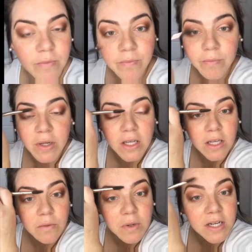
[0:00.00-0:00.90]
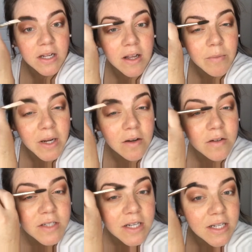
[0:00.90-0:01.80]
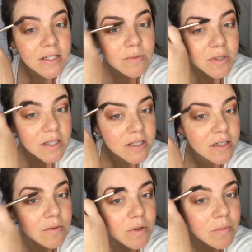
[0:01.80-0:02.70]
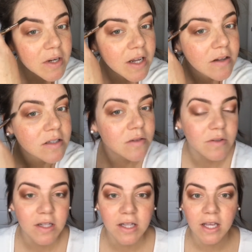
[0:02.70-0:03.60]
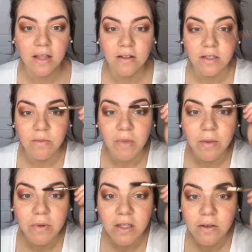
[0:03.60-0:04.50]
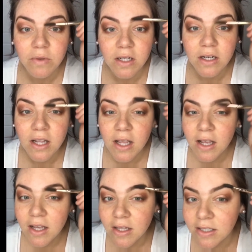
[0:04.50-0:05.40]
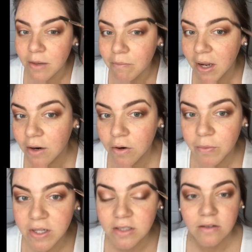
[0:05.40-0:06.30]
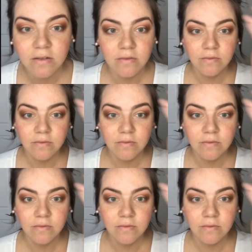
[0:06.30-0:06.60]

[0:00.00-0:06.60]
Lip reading: But a good one, I know there's a NYX one that's a good one, but I also really like, there's a Maybelline one that's a micro pencil.